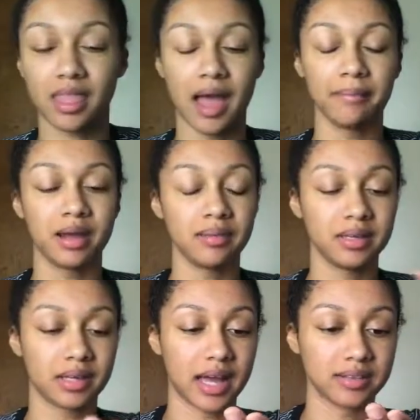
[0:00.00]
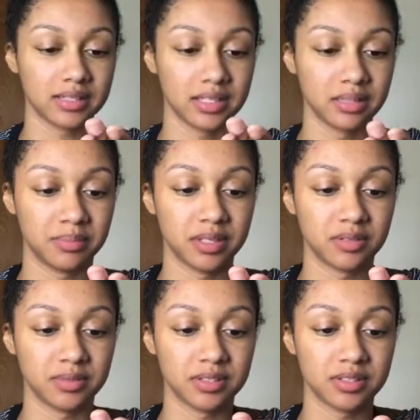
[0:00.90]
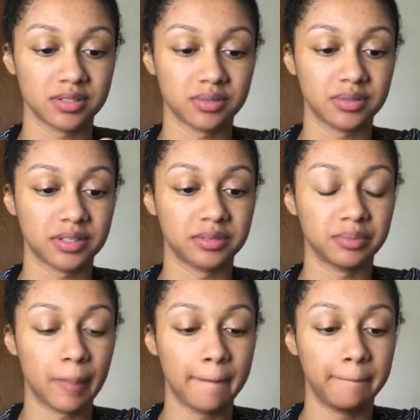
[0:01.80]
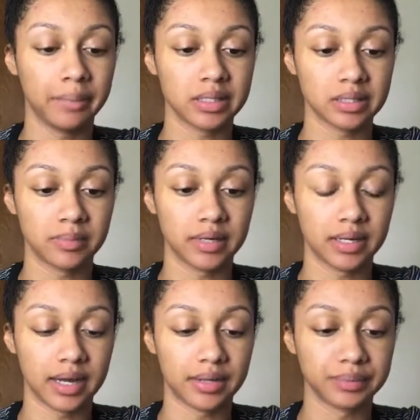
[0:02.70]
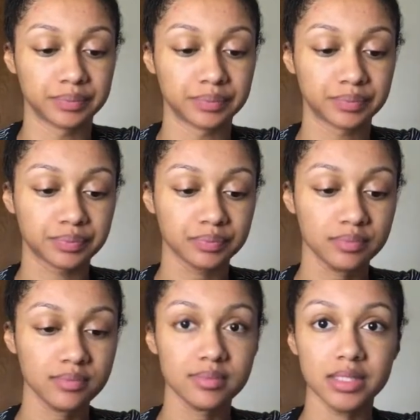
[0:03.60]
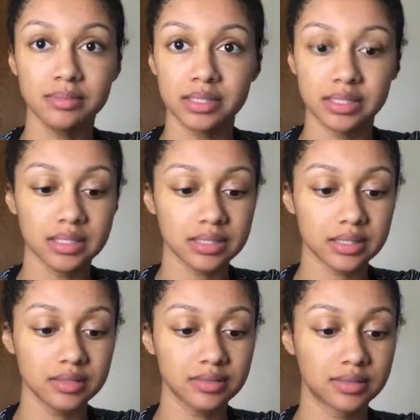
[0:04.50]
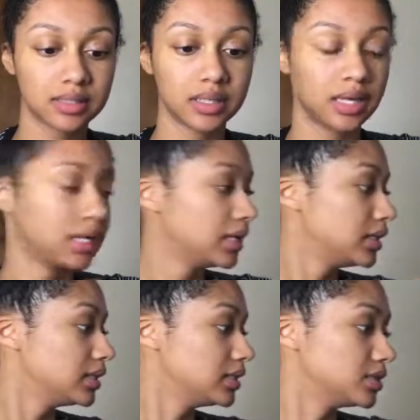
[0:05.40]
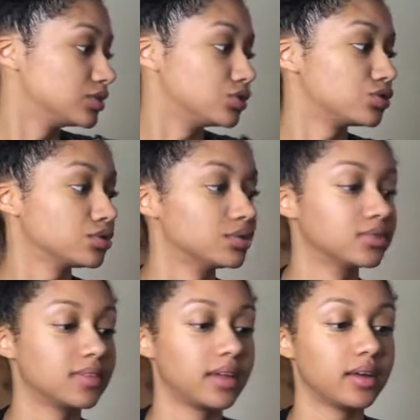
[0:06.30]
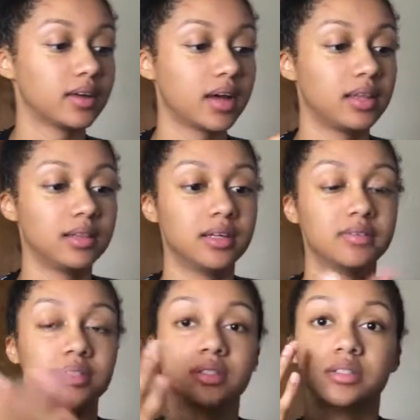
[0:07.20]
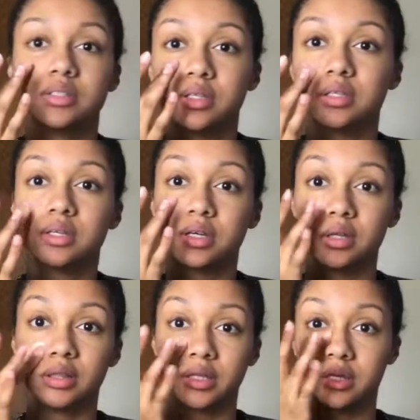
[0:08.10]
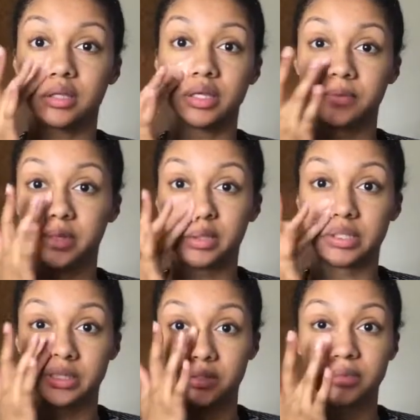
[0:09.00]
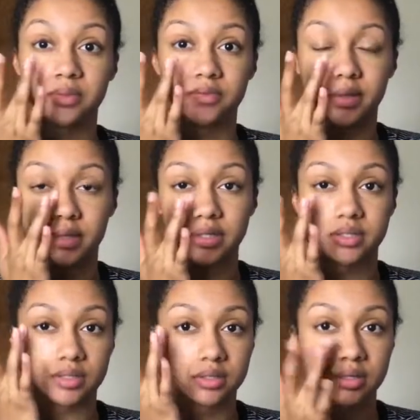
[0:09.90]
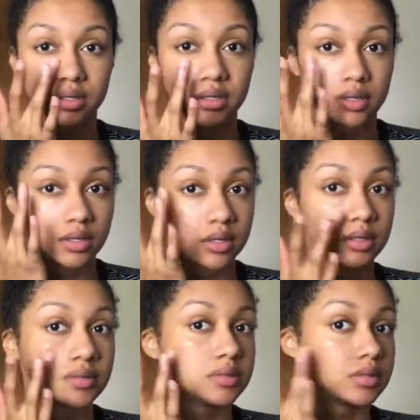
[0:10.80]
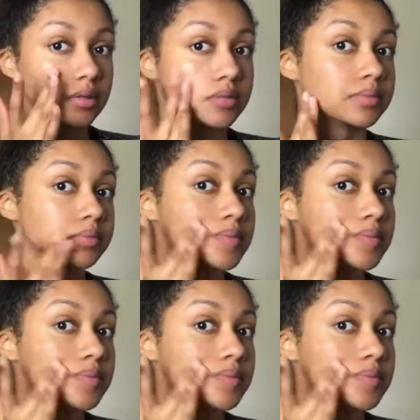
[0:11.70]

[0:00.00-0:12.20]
I'm probably gonna have to get the bigger one soon though, because I'm running out. But this stuff is the truth. Like, I love this. It really does grip your foundation. So,